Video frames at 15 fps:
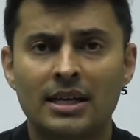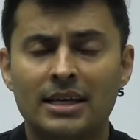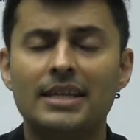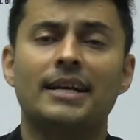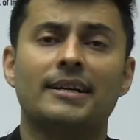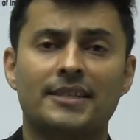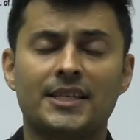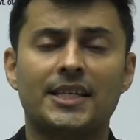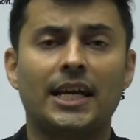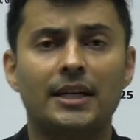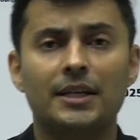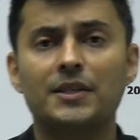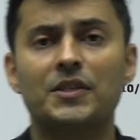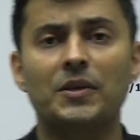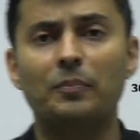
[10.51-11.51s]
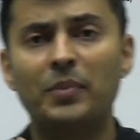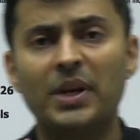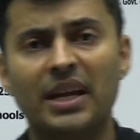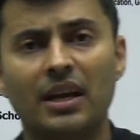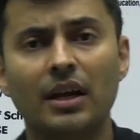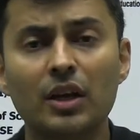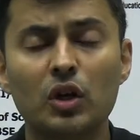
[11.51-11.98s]
Yes, and it's a
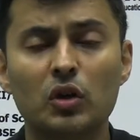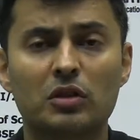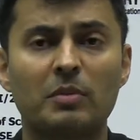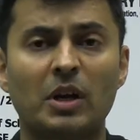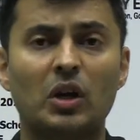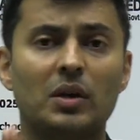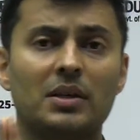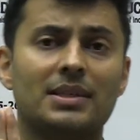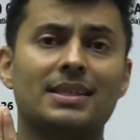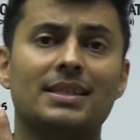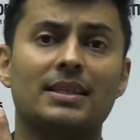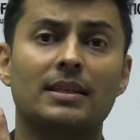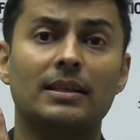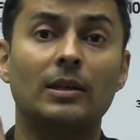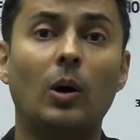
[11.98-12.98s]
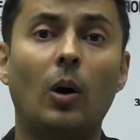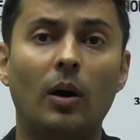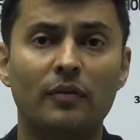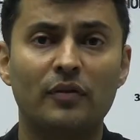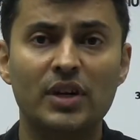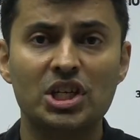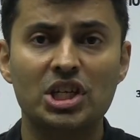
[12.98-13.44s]
breaking news because the
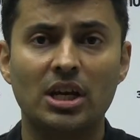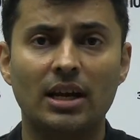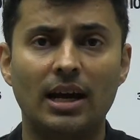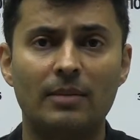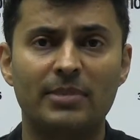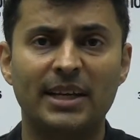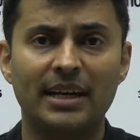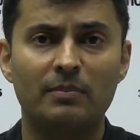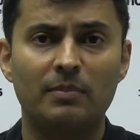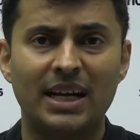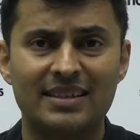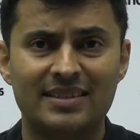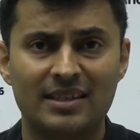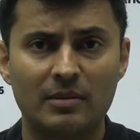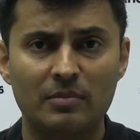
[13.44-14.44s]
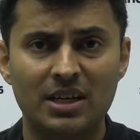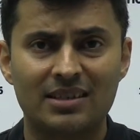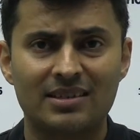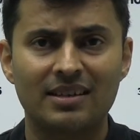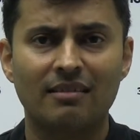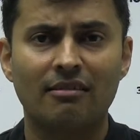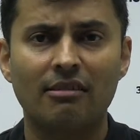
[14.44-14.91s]
official update by
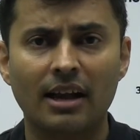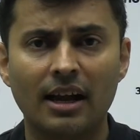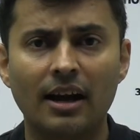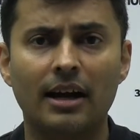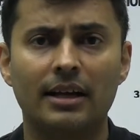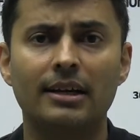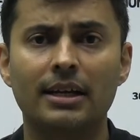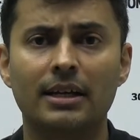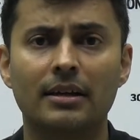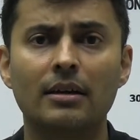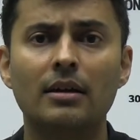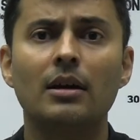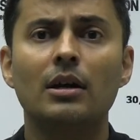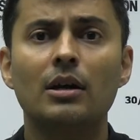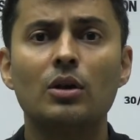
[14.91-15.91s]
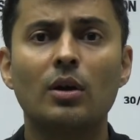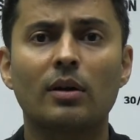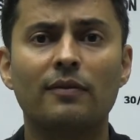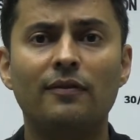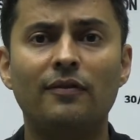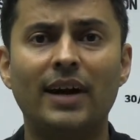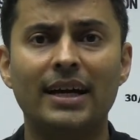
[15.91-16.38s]
CBSE regarding your
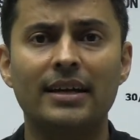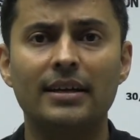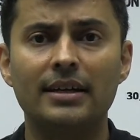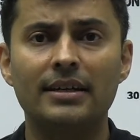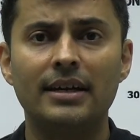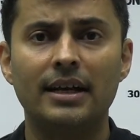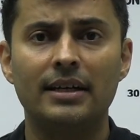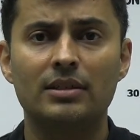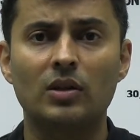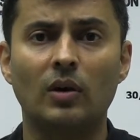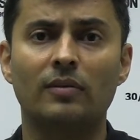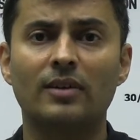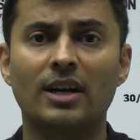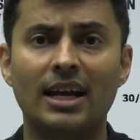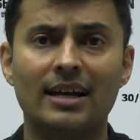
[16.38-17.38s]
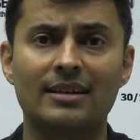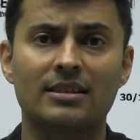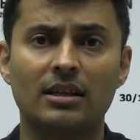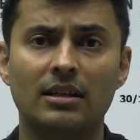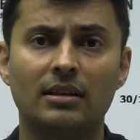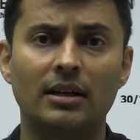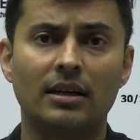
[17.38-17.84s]
final dates of class
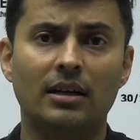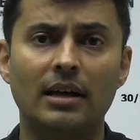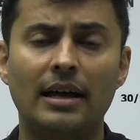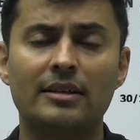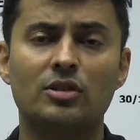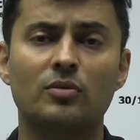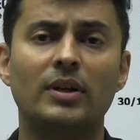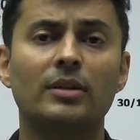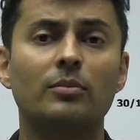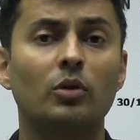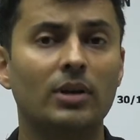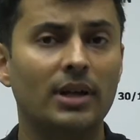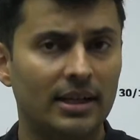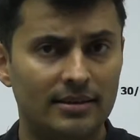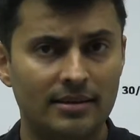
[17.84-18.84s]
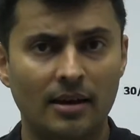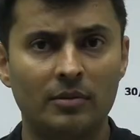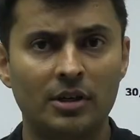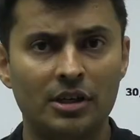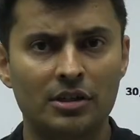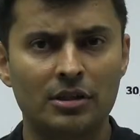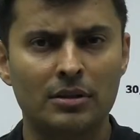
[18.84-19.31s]
10th and class 12th board
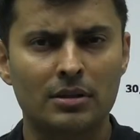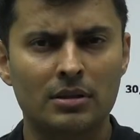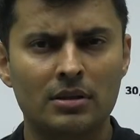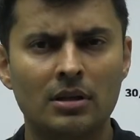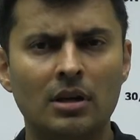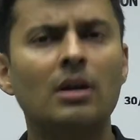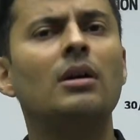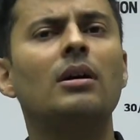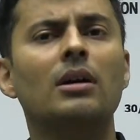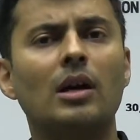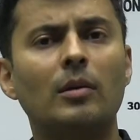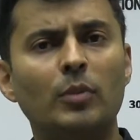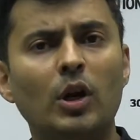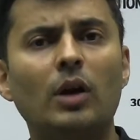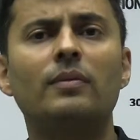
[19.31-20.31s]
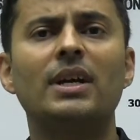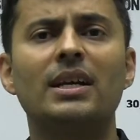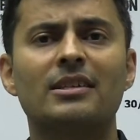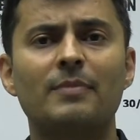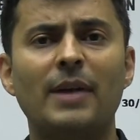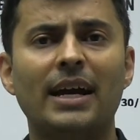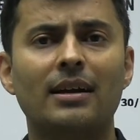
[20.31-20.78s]
examinations. Couple of
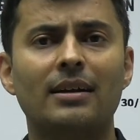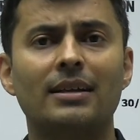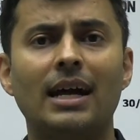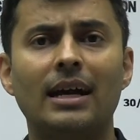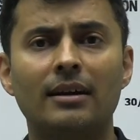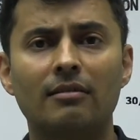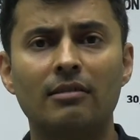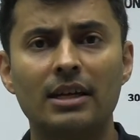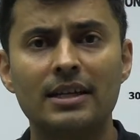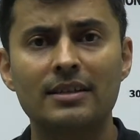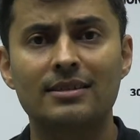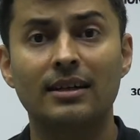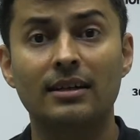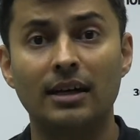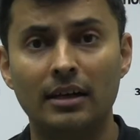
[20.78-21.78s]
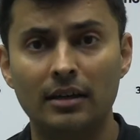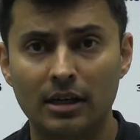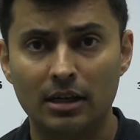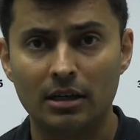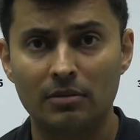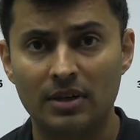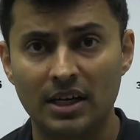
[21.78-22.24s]
days back, they had released the
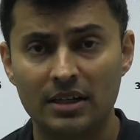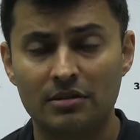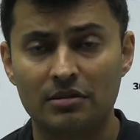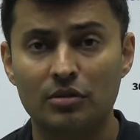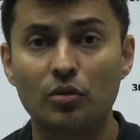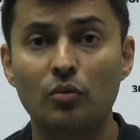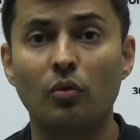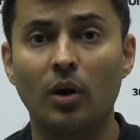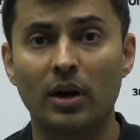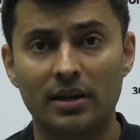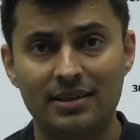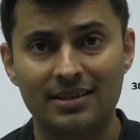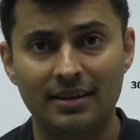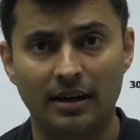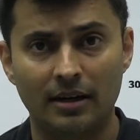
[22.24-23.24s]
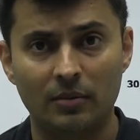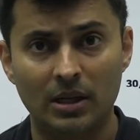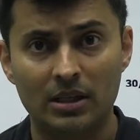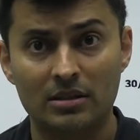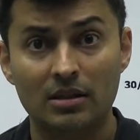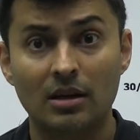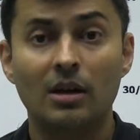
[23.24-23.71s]
tentative dates to warn us in
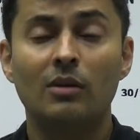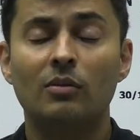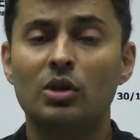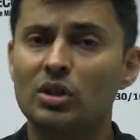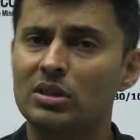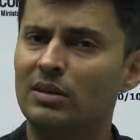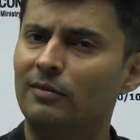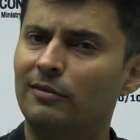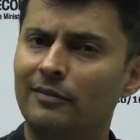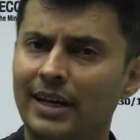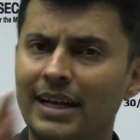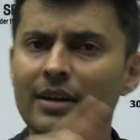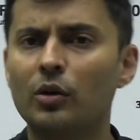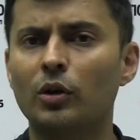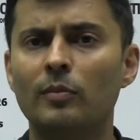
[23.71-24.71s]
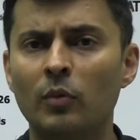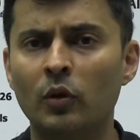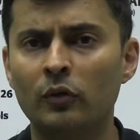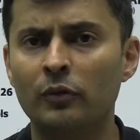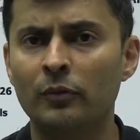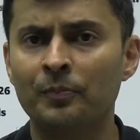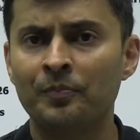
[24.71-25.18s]
advance, which was a very good
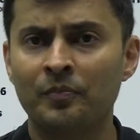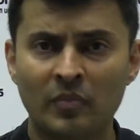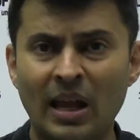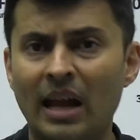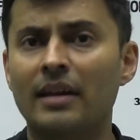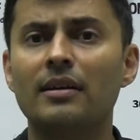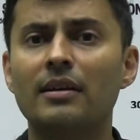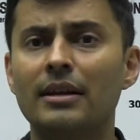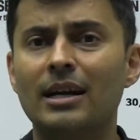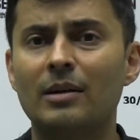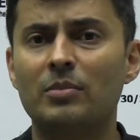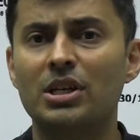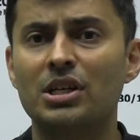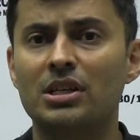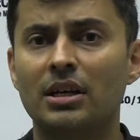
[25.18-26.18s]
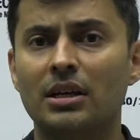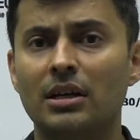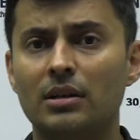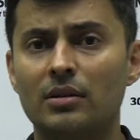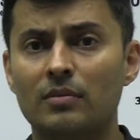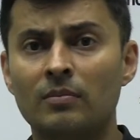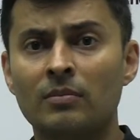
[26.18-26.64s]
move. I really appreciate
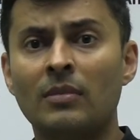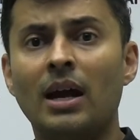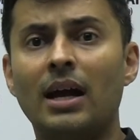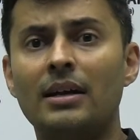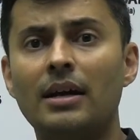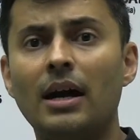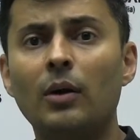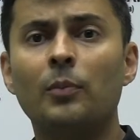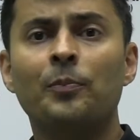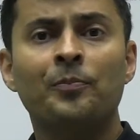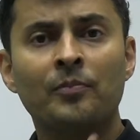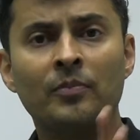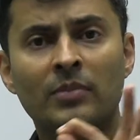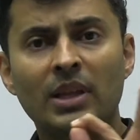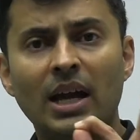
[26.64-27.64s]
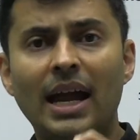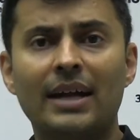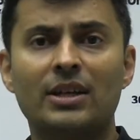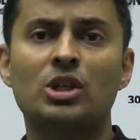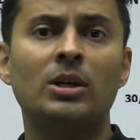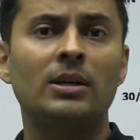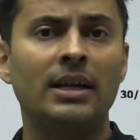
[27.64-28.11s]
it. And now the
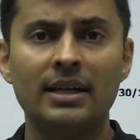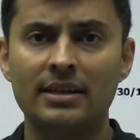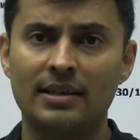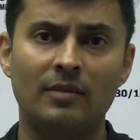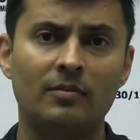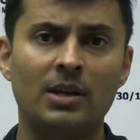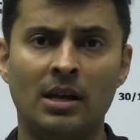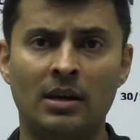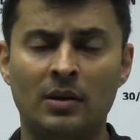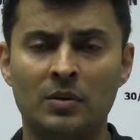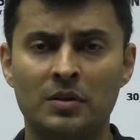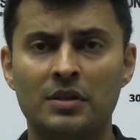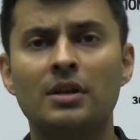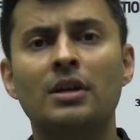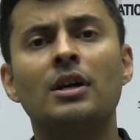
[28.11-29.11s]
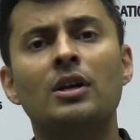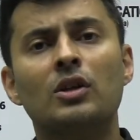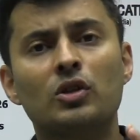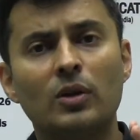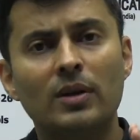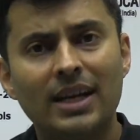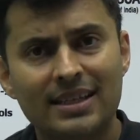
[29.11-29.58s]
actual dates have been announced.
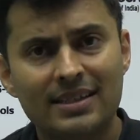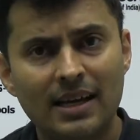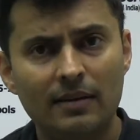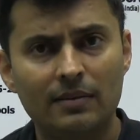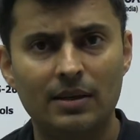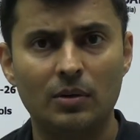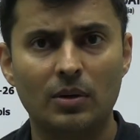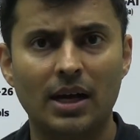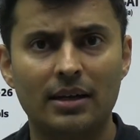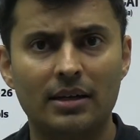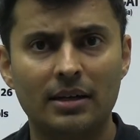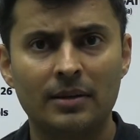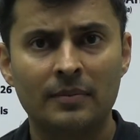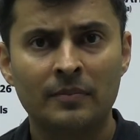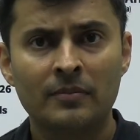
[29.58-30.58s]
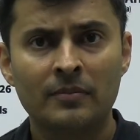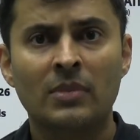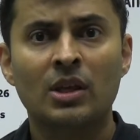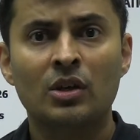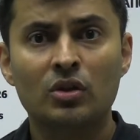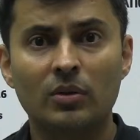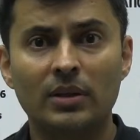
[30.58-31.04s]
So let's have a look at it
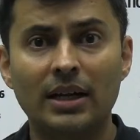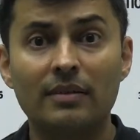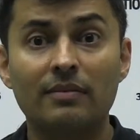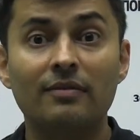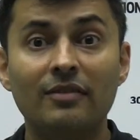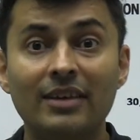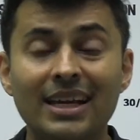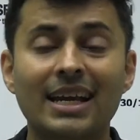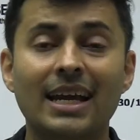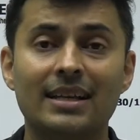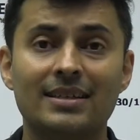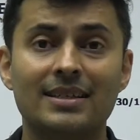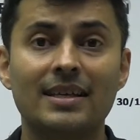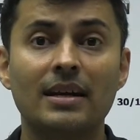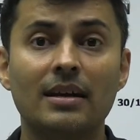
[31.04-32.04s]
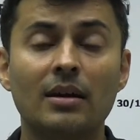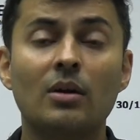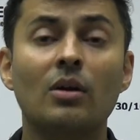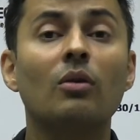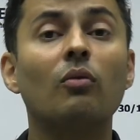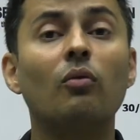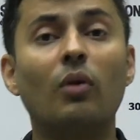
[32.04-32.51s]
so that we can see
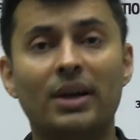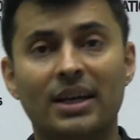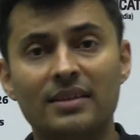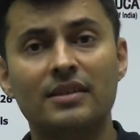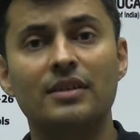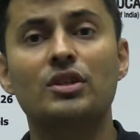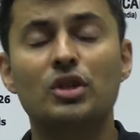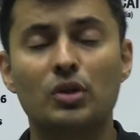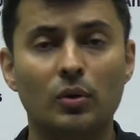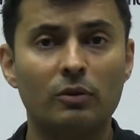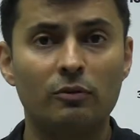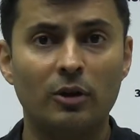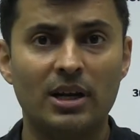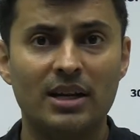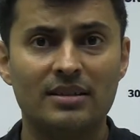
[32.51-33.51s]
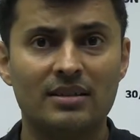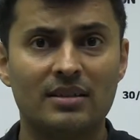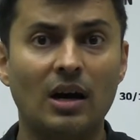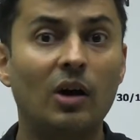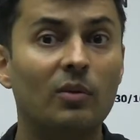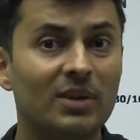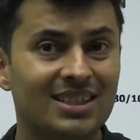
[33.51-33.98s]
what is in store for us,
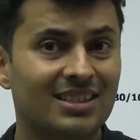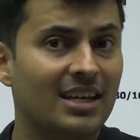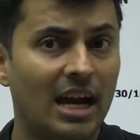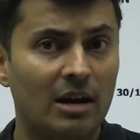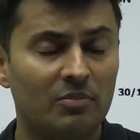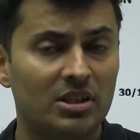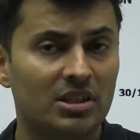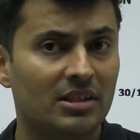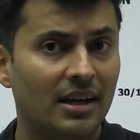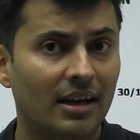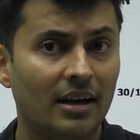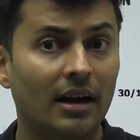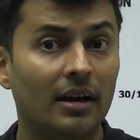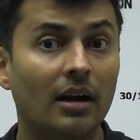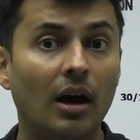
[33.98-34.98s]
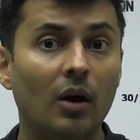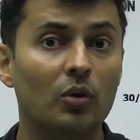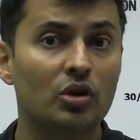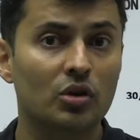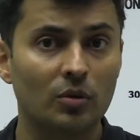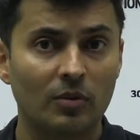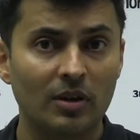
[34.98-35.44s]
how much gap is there, and how
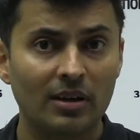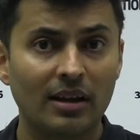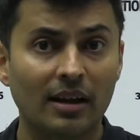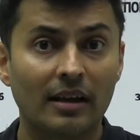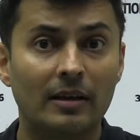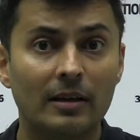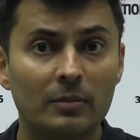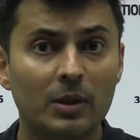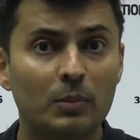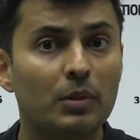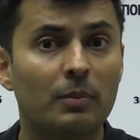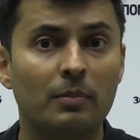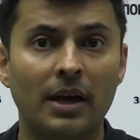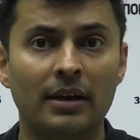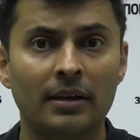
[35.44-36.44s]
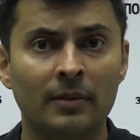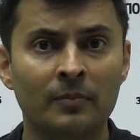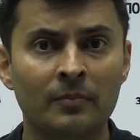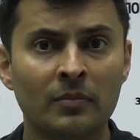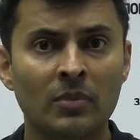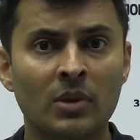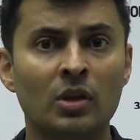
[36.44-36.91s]
should we really be preparing.
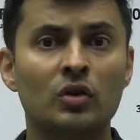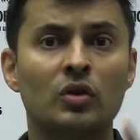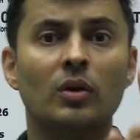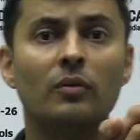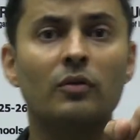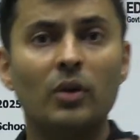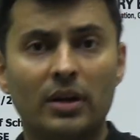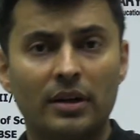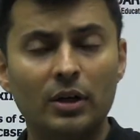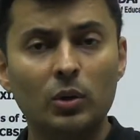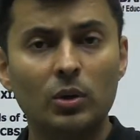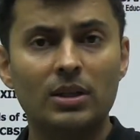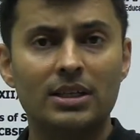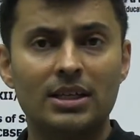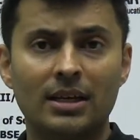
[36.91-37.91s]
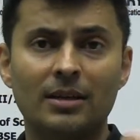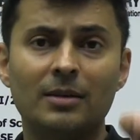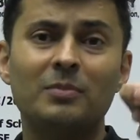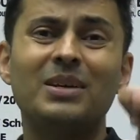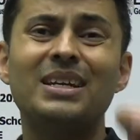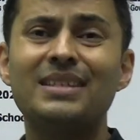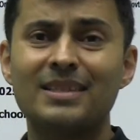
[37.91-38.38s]
So if you are new to the channel,
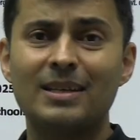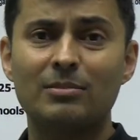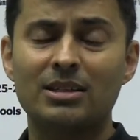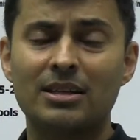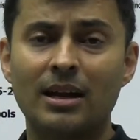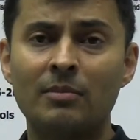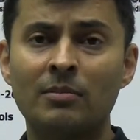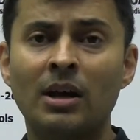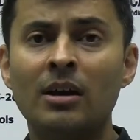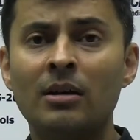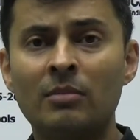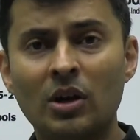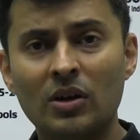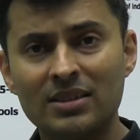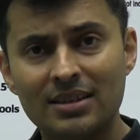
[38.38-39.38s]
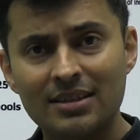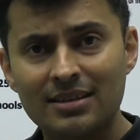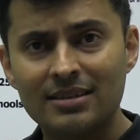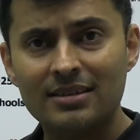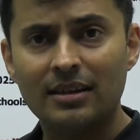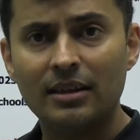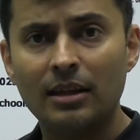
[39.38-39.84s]
please subscribe because this
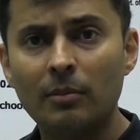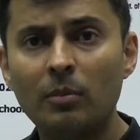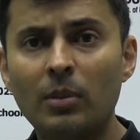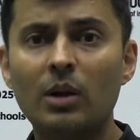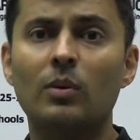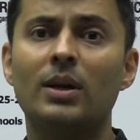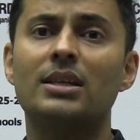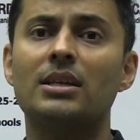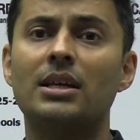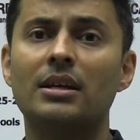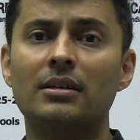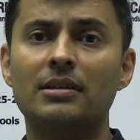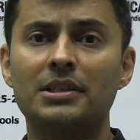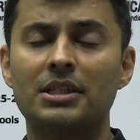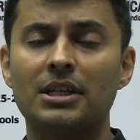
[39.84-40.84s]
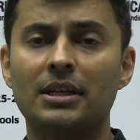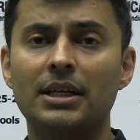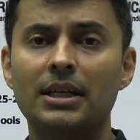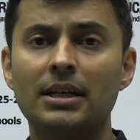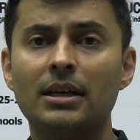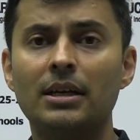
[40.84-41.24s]
is the number one JEE English channel.